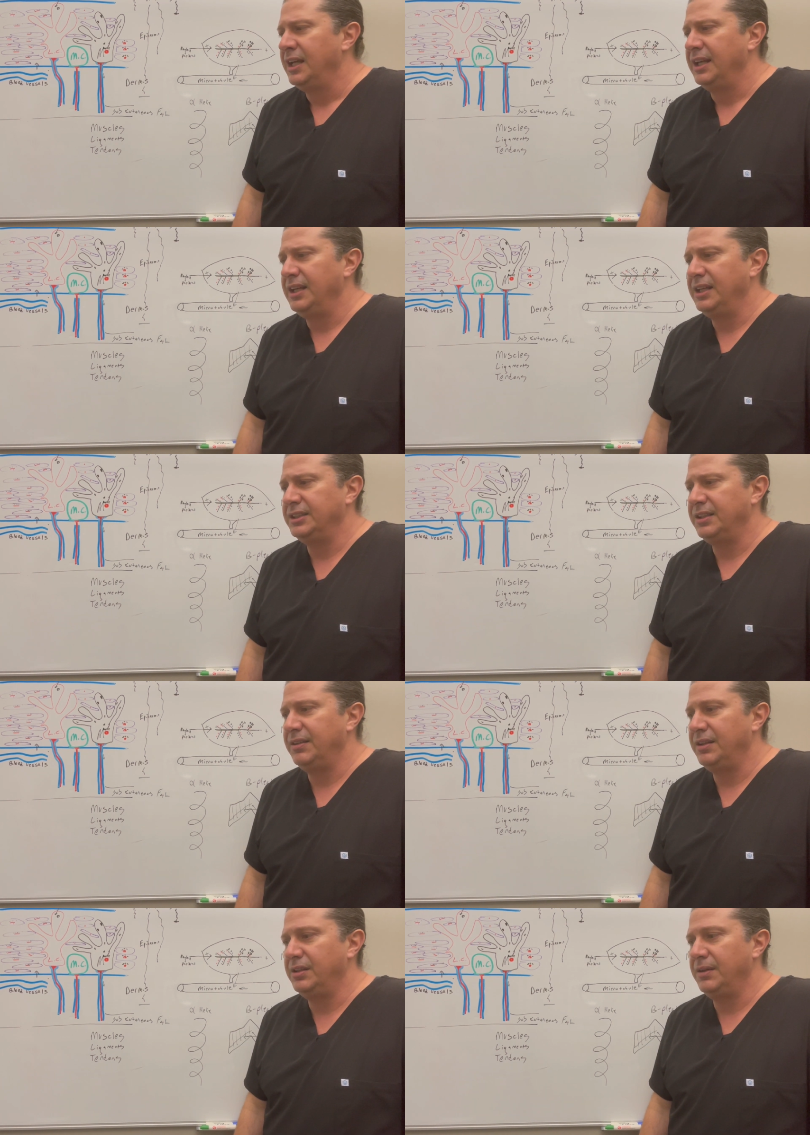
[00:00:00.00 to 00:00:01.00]

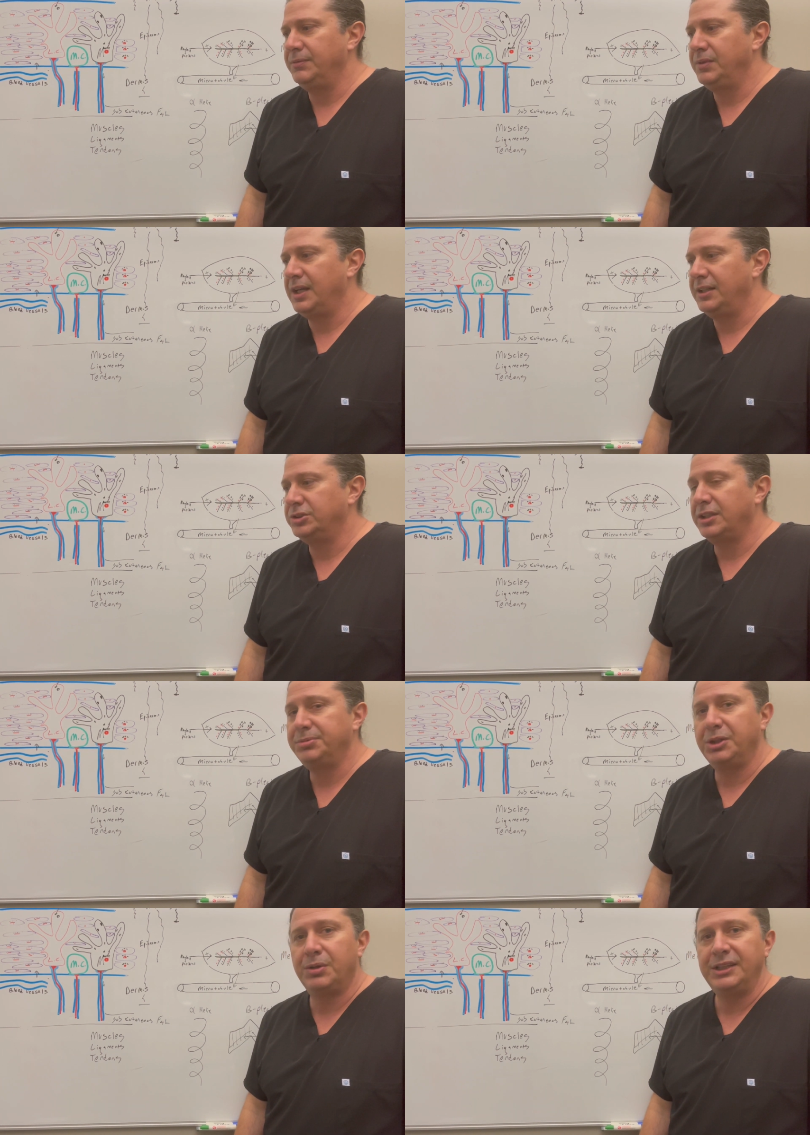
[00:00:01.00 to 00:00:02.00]
it kind of drives
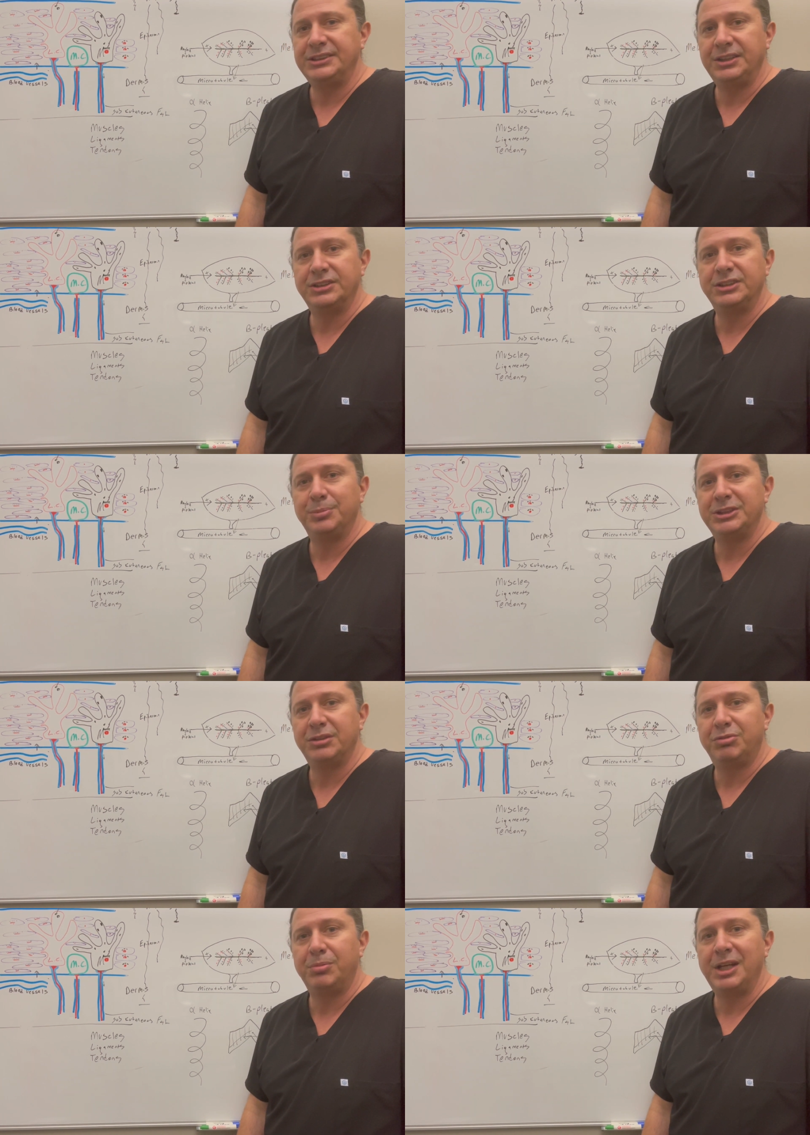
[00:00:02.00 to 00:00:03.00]
me crazy because the
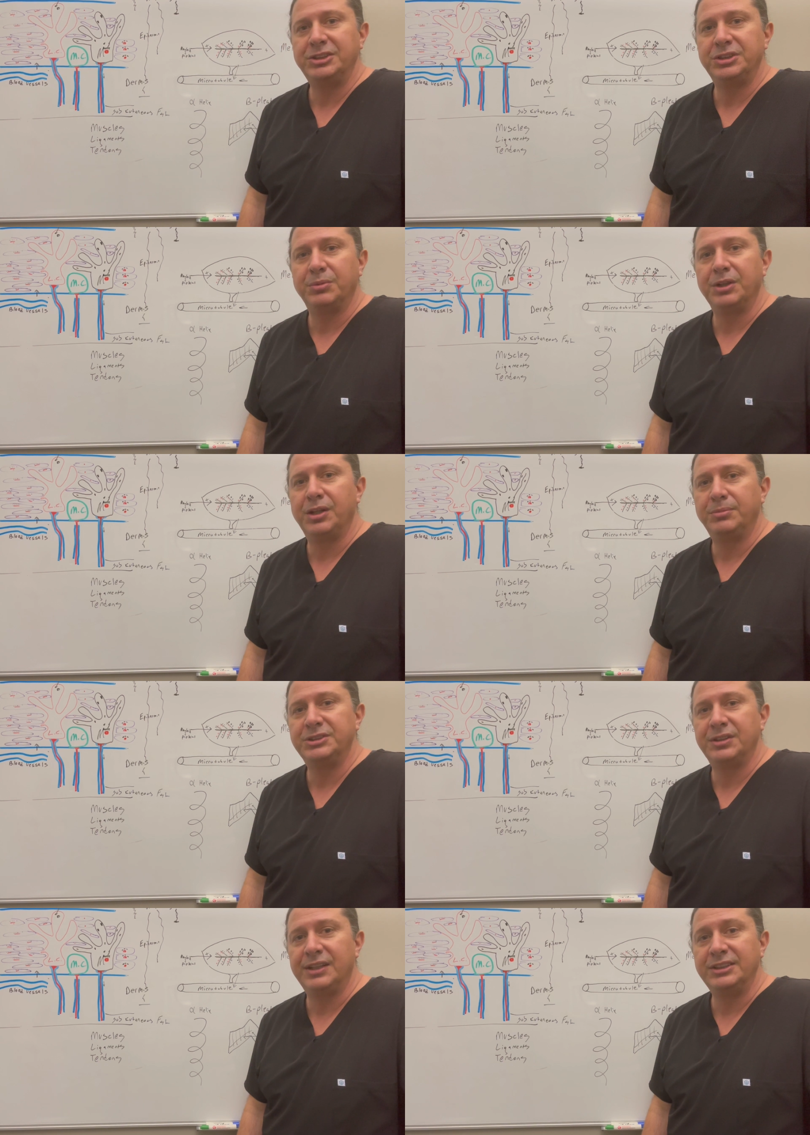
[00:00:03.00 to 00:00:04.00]
misinformation when it
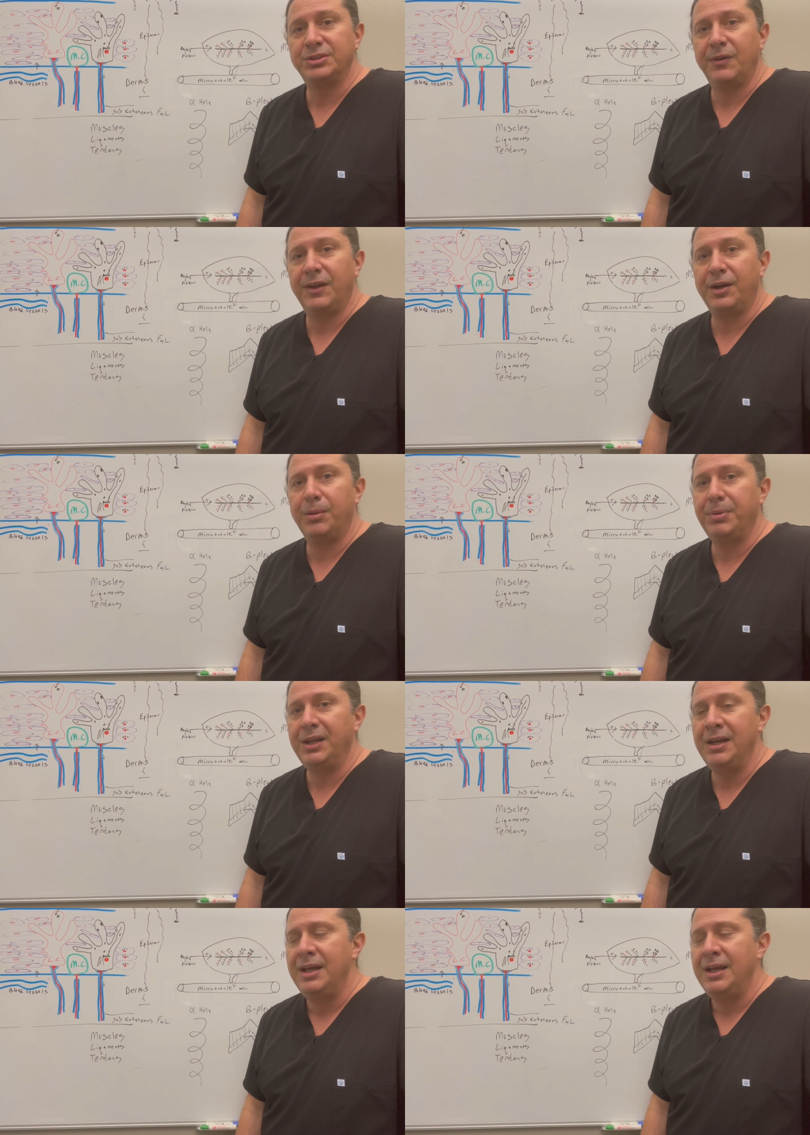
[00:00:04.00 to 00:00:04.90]
comes to laser therapy.